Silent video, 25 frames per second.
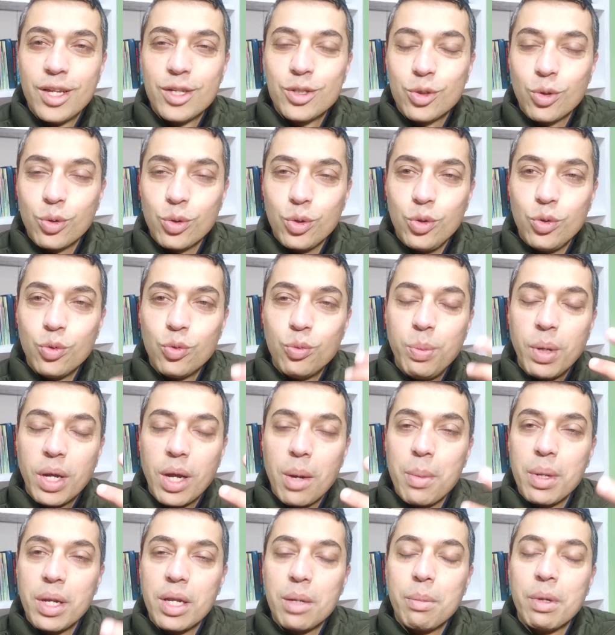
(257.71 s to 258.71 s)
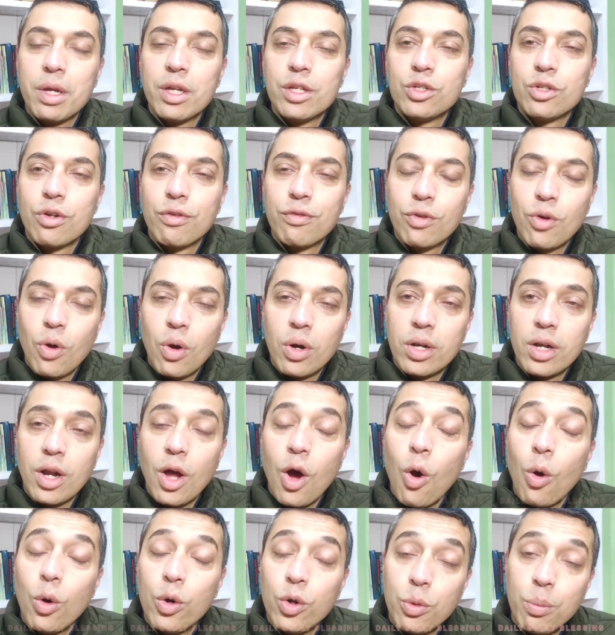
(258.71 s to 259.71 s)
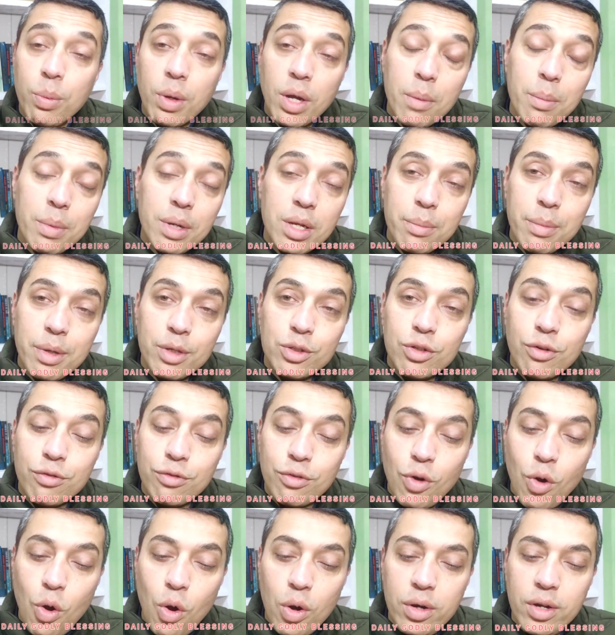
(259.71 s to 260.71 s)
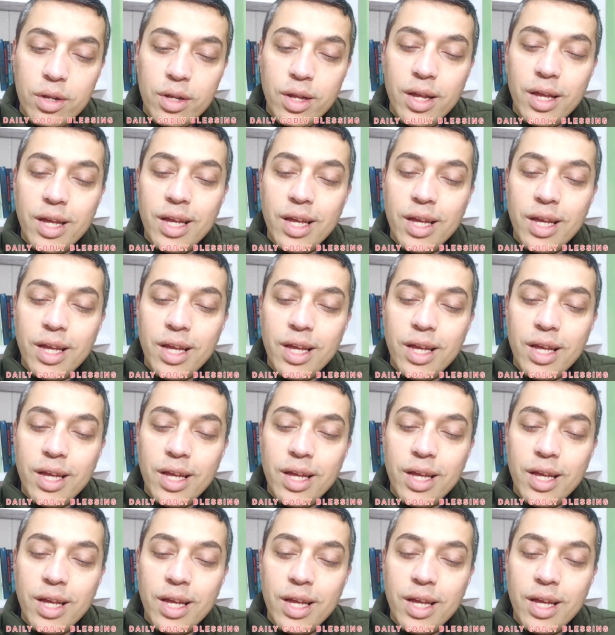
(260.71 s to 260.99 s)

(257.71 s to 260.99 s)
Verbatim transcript: So you become an image of God. Now, how do you become an image of God?